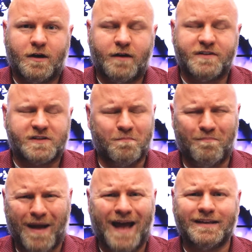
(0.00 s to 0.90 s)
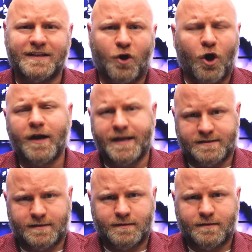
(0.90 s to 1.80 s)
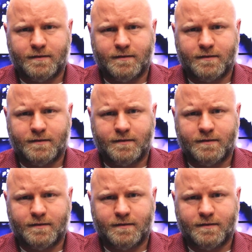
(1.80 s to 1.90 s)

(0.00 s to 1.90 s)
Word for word: of this ballot audit.